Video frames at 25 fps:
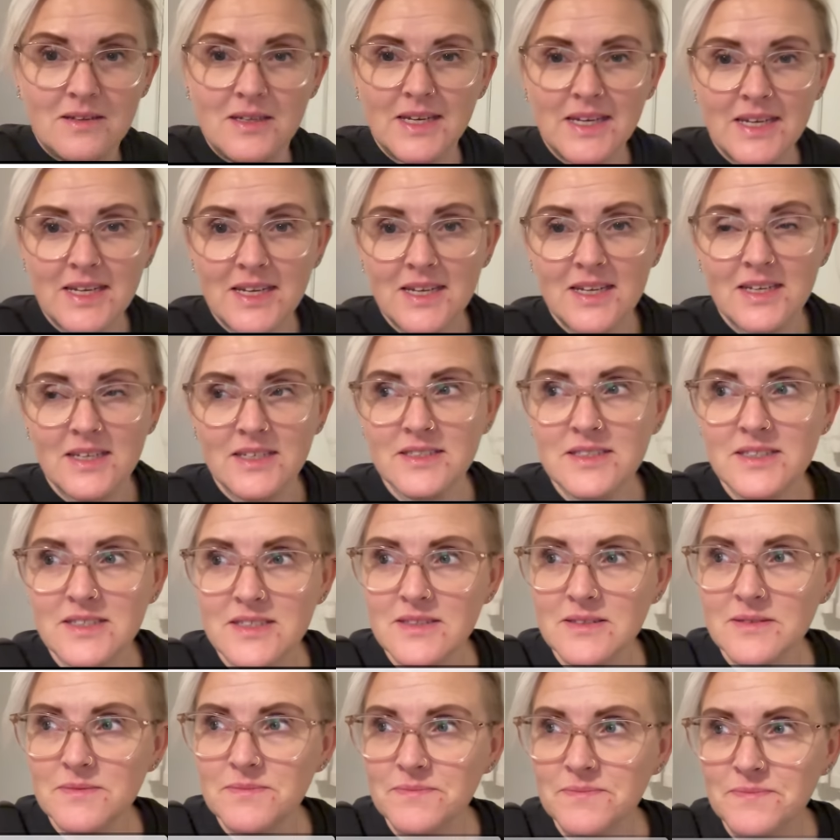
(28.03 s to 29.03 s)
it
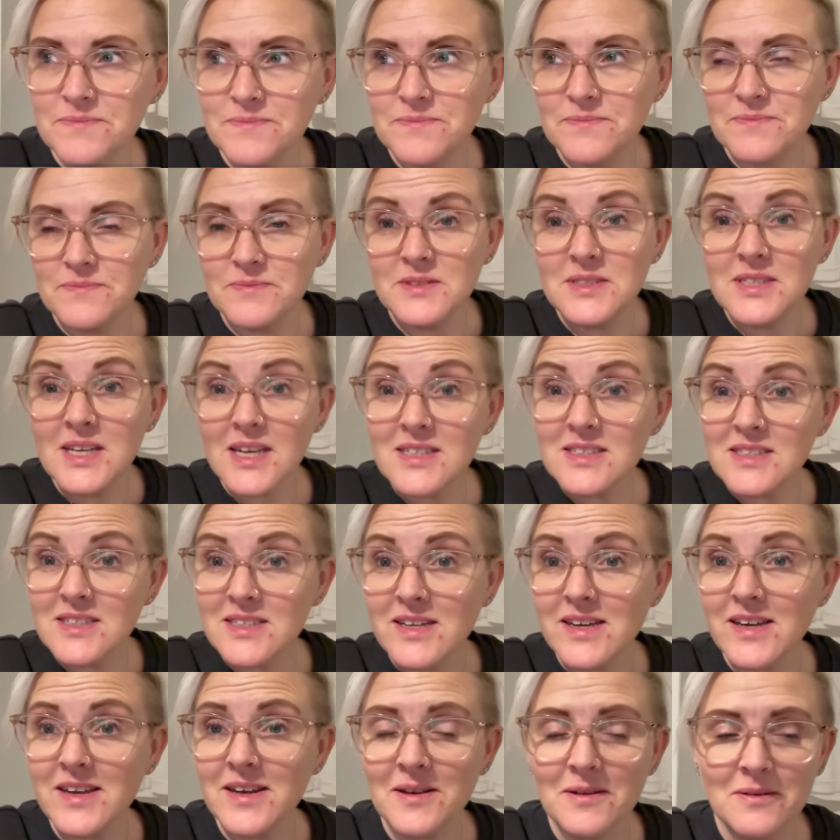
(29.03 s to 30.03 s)
is
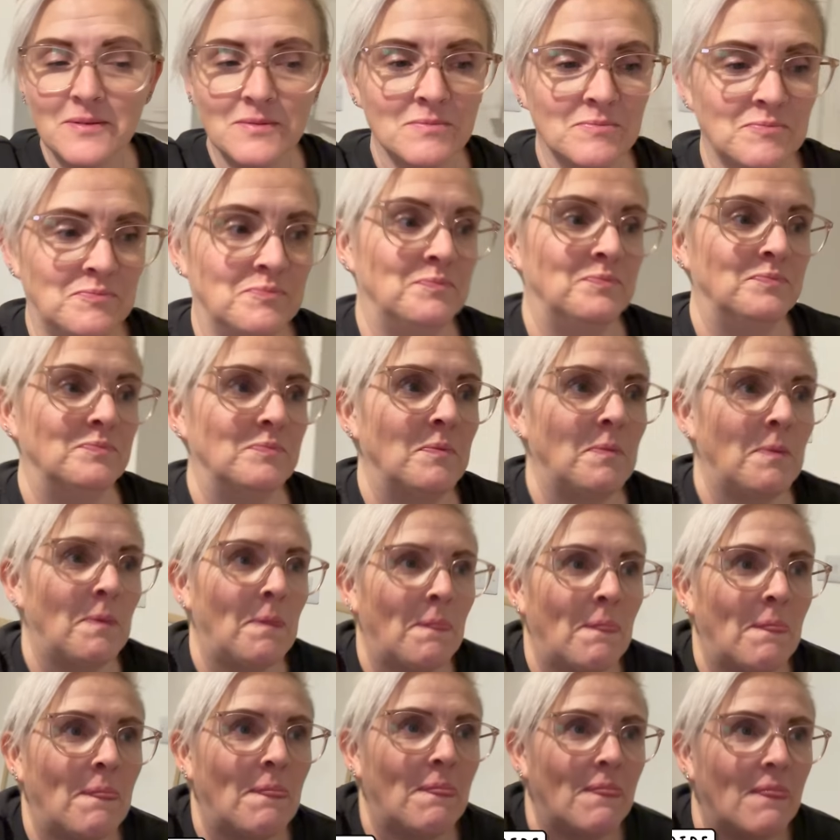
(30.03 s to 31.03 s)
Saturday.
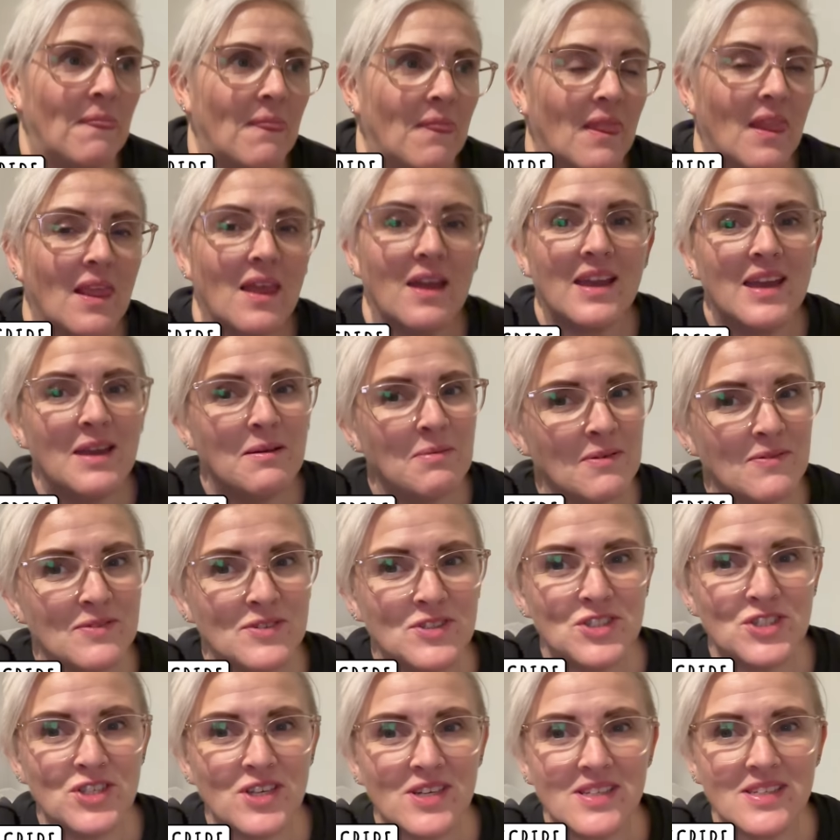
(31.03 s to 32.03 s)
I keep having
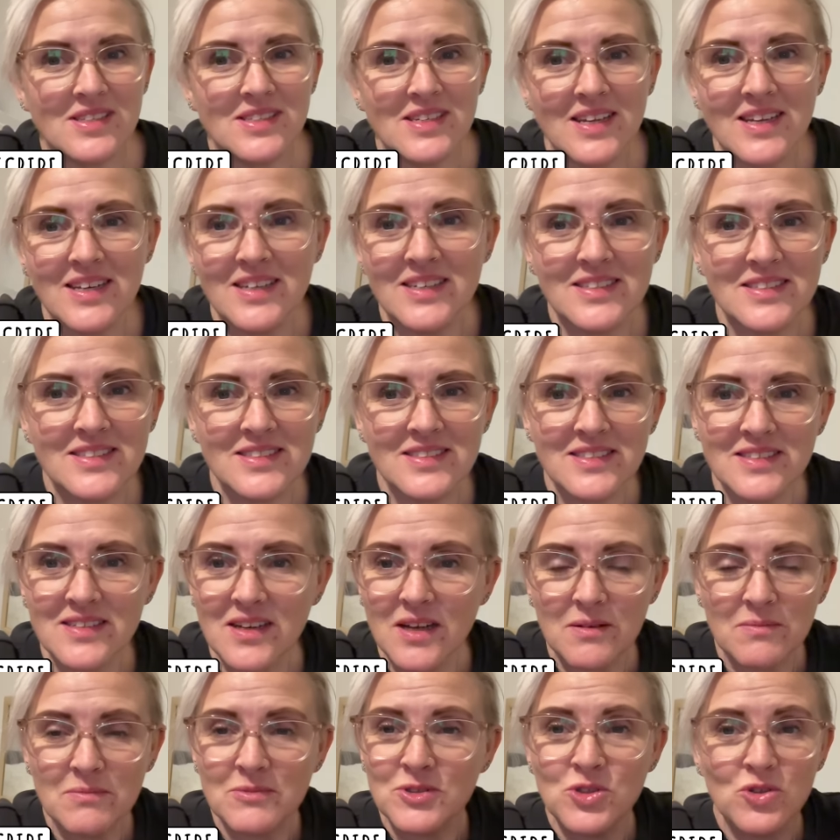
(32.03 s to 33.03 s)
to check the days.
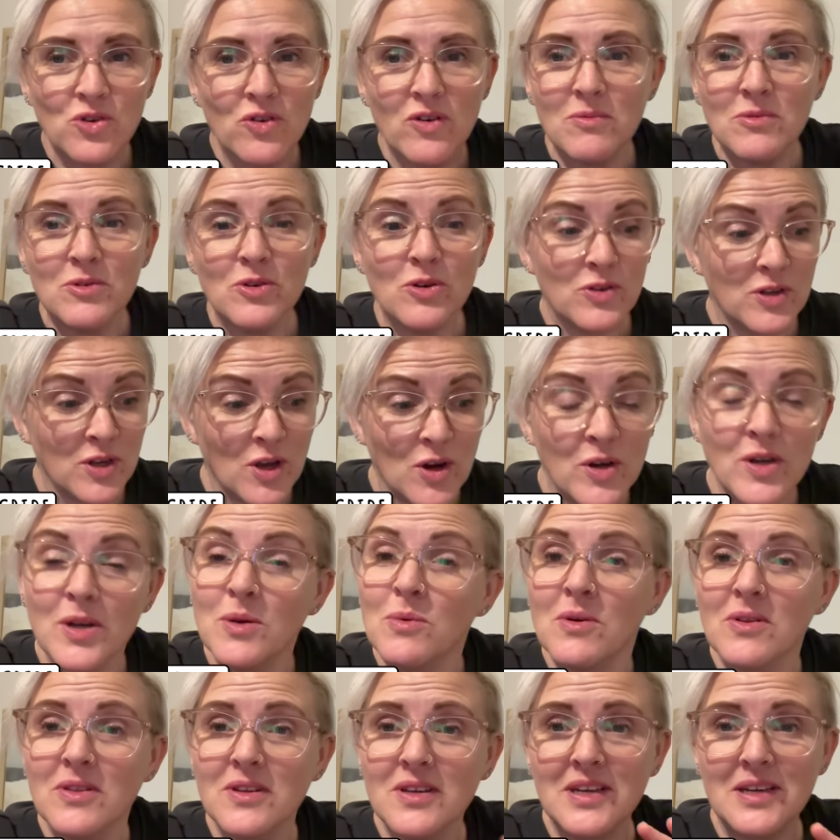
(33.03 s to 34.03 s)
I'm sure I'm not the only
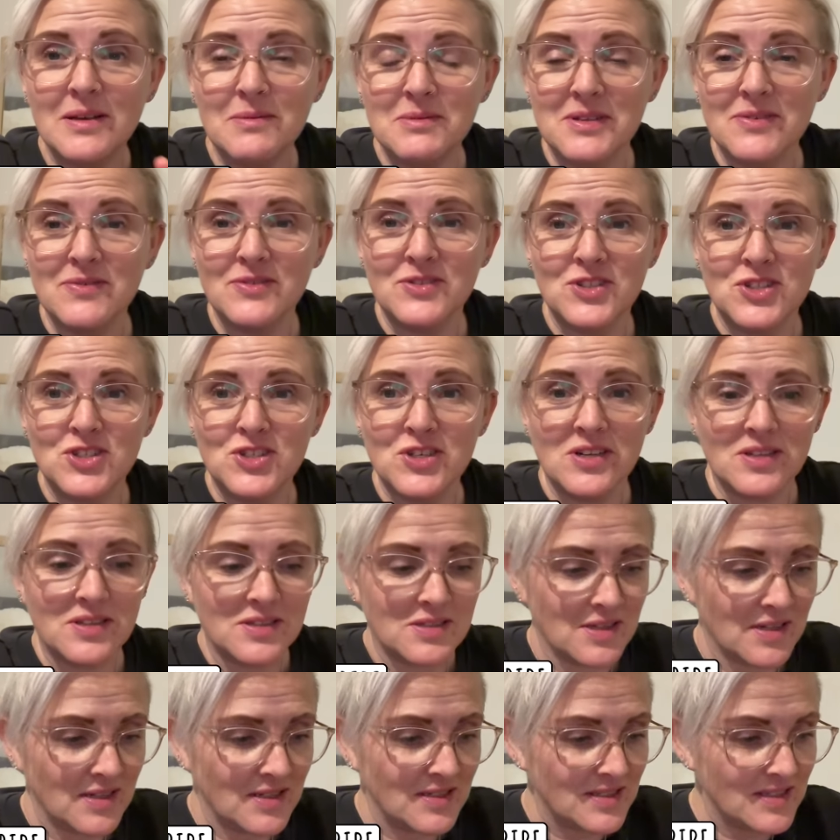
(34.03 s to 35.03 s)
one that keeps having to check the
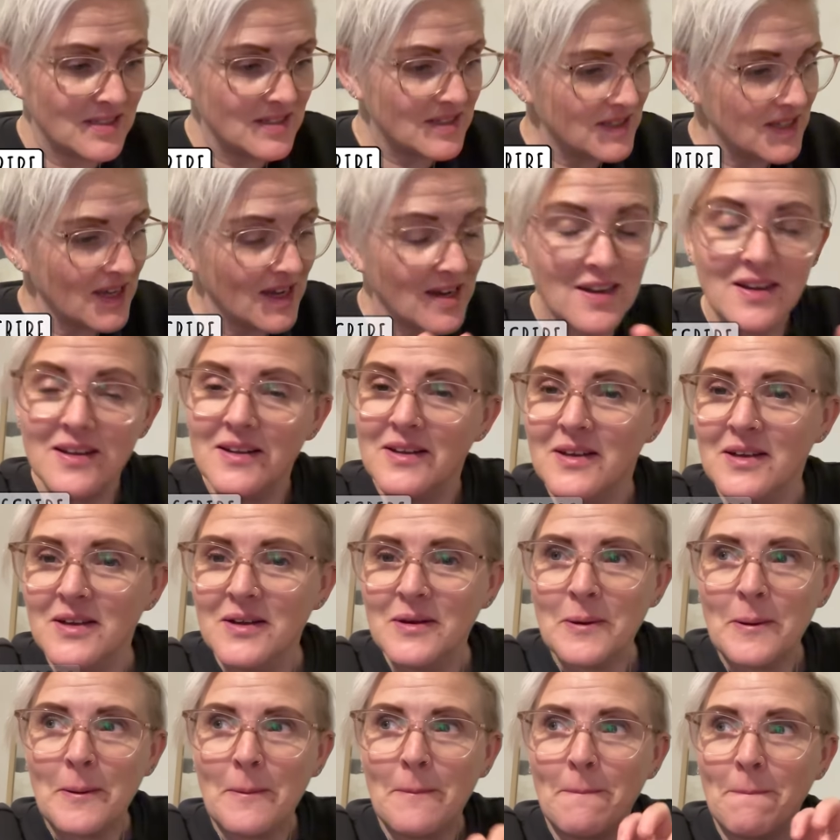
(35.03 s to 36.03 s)
days. It's that,
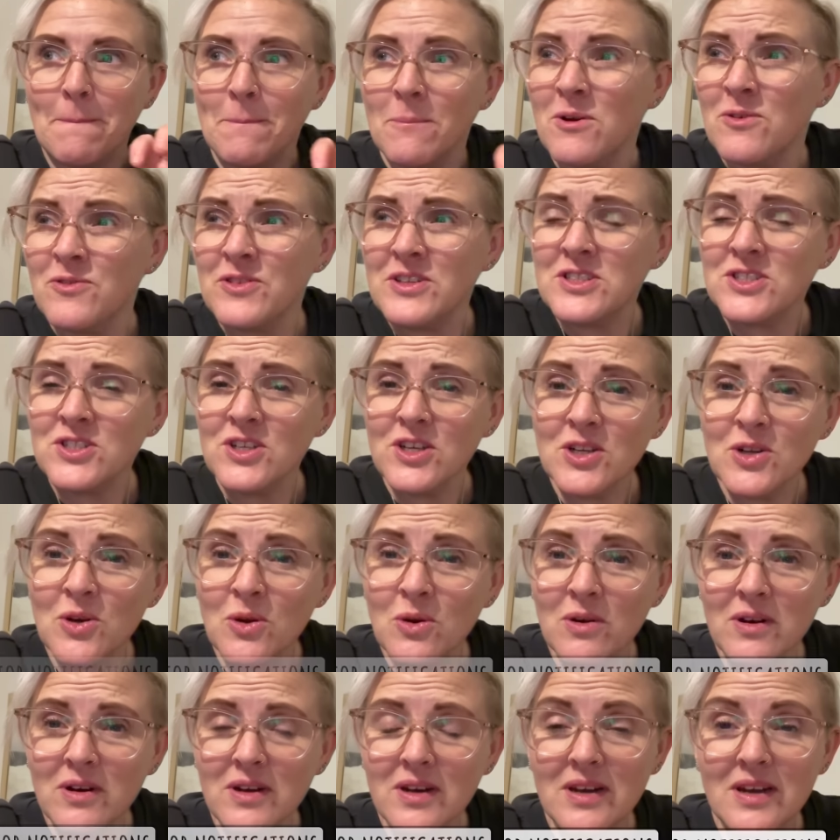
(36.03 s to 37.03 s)
what have they started
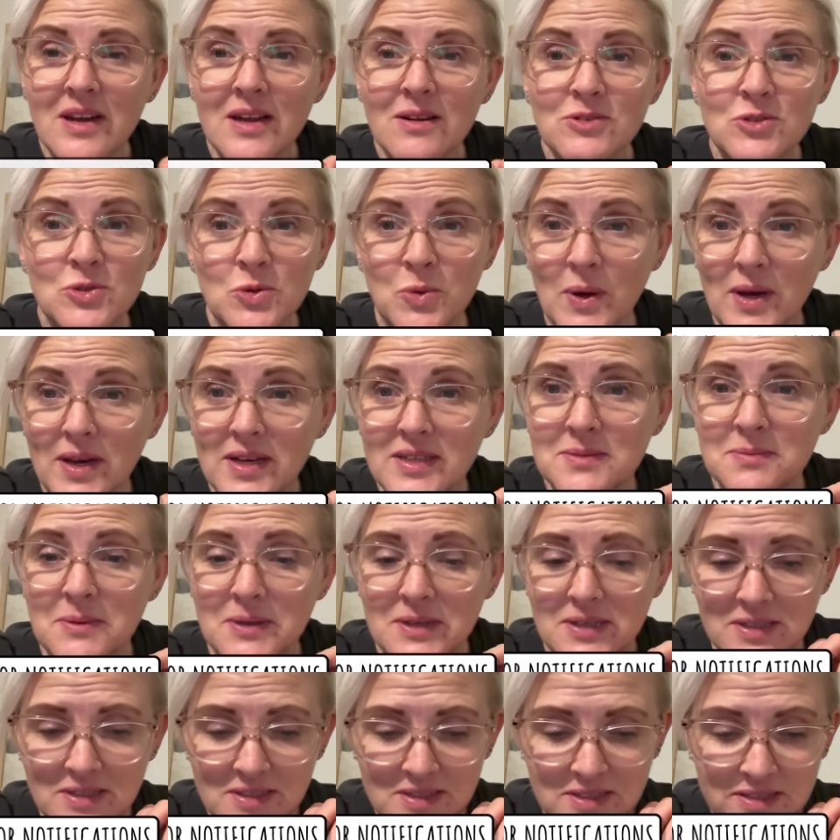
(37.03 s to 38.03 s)
calling it now?
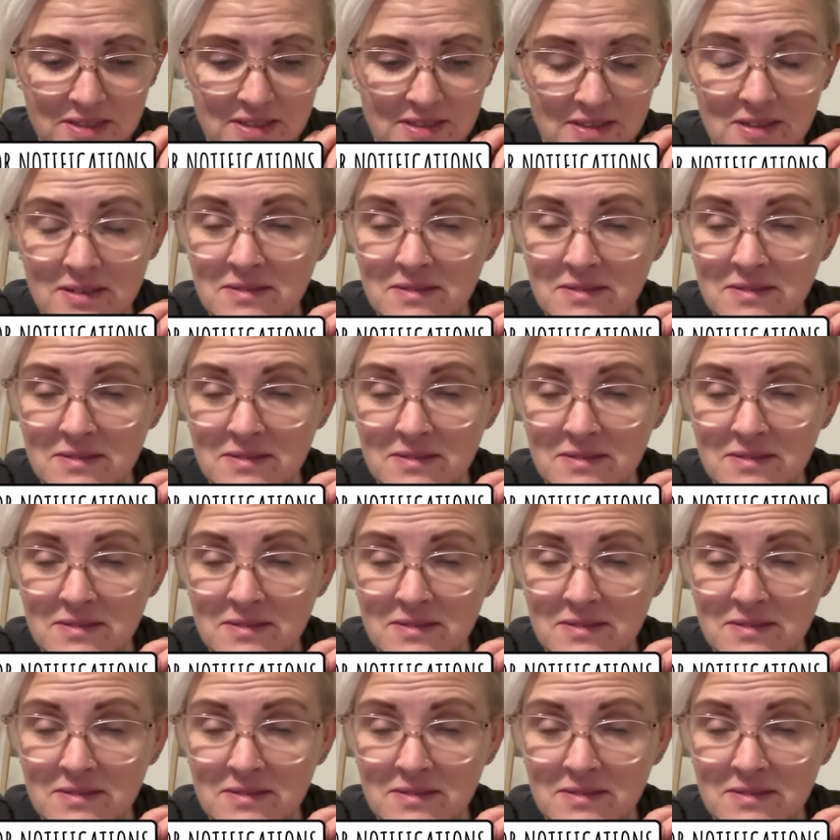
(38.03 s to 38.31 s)
Twixmas.